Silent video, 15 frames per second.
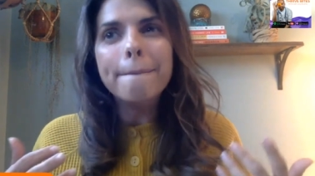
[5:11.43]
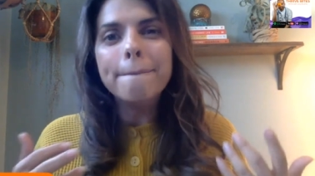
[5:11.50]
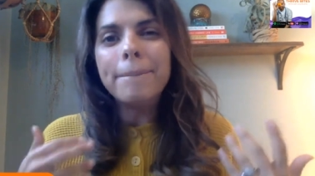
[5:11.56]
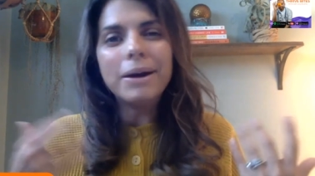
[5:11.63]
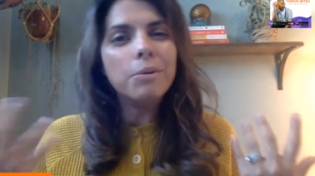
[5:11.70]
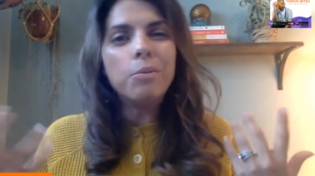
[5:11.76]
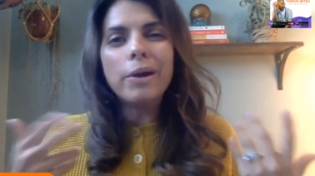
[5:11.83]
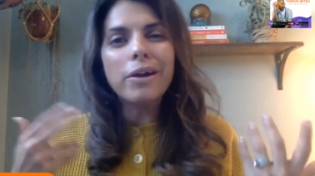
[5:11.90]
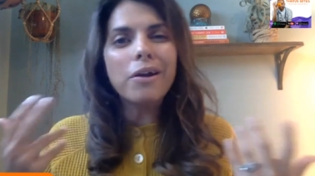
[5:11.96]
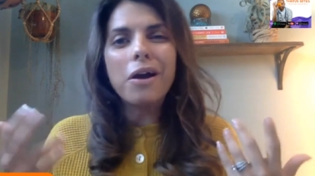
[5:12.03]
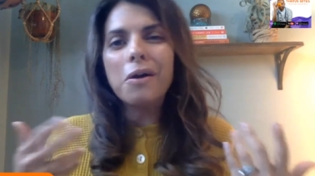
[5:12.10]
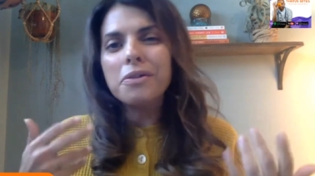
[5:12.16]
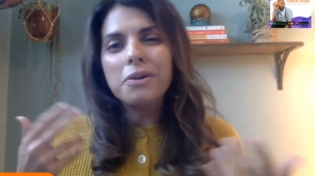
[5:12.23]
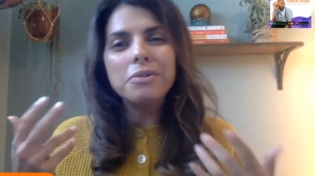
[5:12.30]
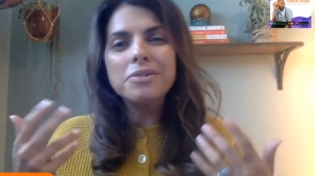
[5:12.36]
But where
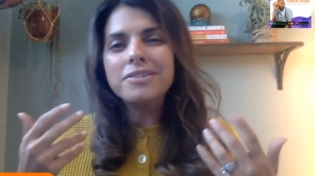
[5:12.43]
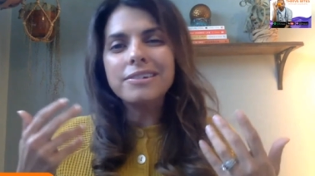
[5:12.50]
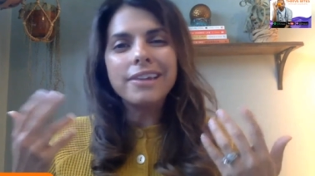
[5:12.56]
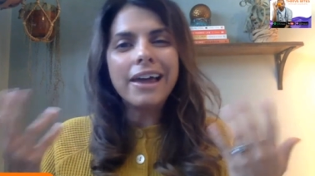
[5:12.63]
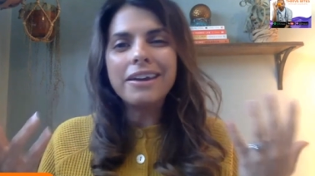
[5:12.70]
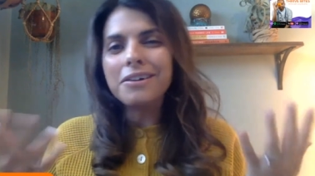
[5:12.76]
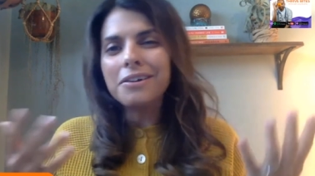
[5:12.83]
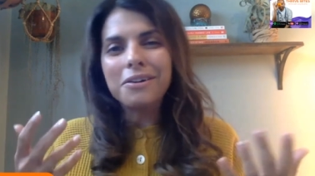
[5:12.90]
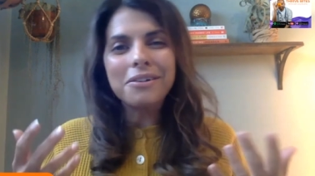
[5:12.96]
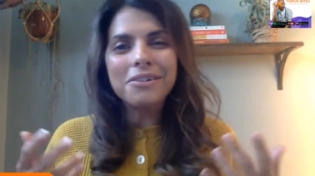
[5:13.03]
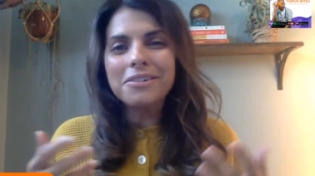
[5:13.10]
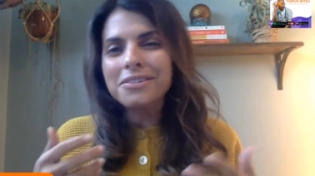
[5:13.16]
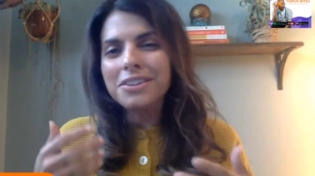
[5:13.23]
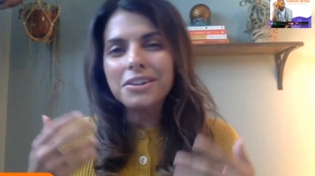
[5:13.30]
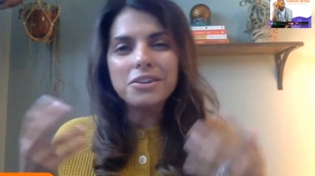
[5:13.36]
all those
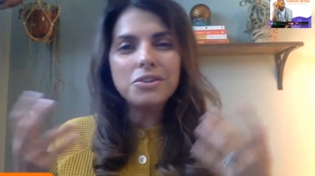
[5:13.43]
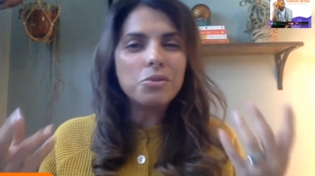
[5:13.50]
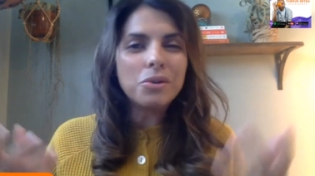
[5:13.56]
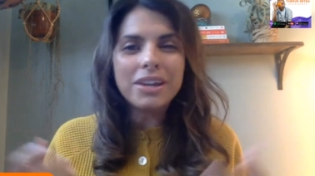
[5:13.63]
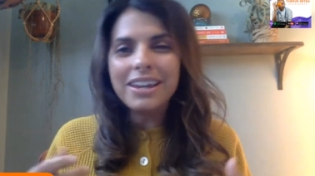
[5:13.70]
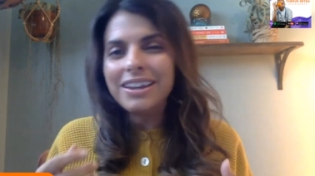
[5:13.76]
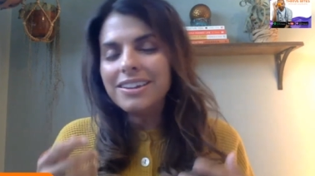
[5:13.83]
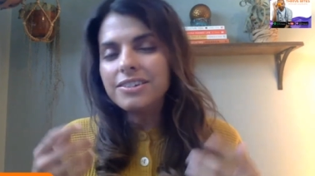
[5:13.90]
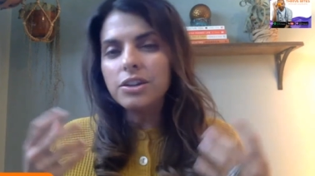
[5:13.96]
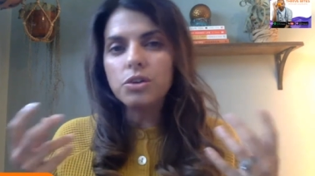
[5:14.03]
letters, the degrees,